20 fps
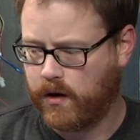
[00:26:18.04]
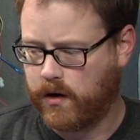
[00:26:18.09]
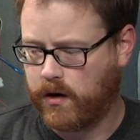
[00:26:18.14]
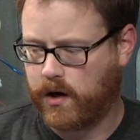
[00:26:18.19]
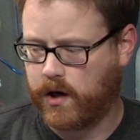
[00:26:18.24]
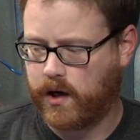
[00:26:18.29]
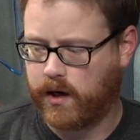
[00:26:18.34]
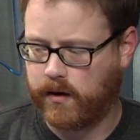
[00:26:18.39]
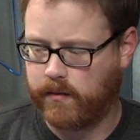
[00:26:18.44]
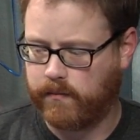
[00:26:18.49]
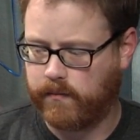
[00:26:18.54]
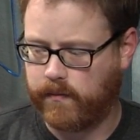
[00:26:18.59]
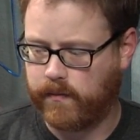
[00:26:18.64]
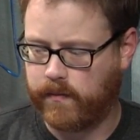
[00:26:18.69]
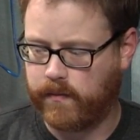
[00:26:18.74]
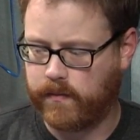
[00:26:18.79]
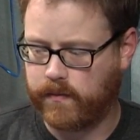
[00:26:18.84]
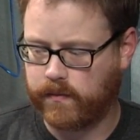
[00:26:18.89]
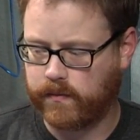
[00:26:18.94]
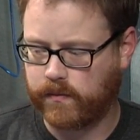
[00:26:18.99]

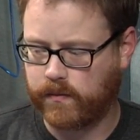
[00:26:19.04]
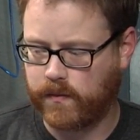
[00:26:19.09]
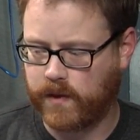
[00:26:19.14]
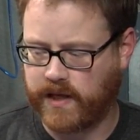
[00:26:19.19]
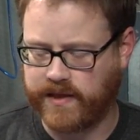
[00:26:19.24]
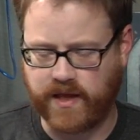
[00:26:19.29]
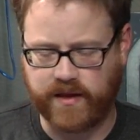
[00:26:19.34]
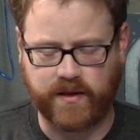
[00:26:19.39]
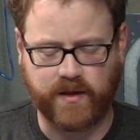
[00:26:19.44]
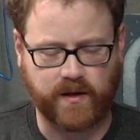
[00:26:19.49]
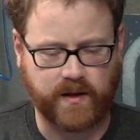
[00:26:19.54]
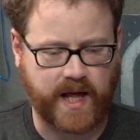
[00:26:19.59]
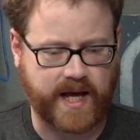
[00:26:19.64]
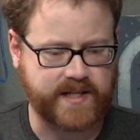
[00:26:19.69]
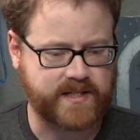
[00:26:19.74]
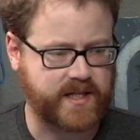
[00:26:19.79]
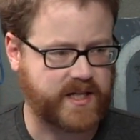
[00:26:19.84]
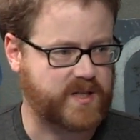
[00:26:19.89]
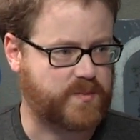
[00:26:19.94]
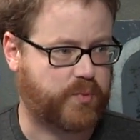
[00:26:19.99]
Um, and then the
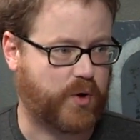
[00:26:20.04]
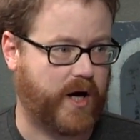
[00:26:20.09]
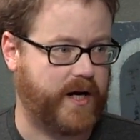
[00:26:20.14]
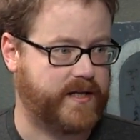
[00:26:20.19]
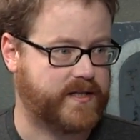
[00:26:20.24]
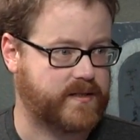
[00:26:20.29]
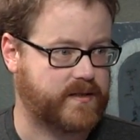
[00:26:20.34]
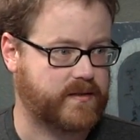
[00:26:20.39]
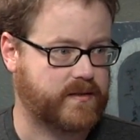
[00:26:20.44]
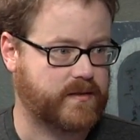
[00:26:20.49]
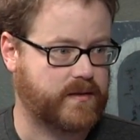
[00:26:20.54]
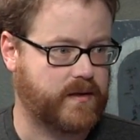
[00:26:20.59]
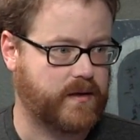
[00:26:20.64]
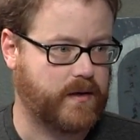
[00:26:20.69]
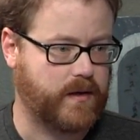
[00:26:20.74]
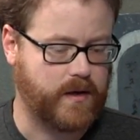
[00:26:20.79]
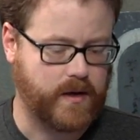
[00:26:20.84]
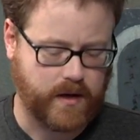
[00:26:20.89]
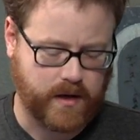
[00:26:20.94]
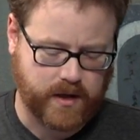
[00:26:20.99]
last thing is price. Okay.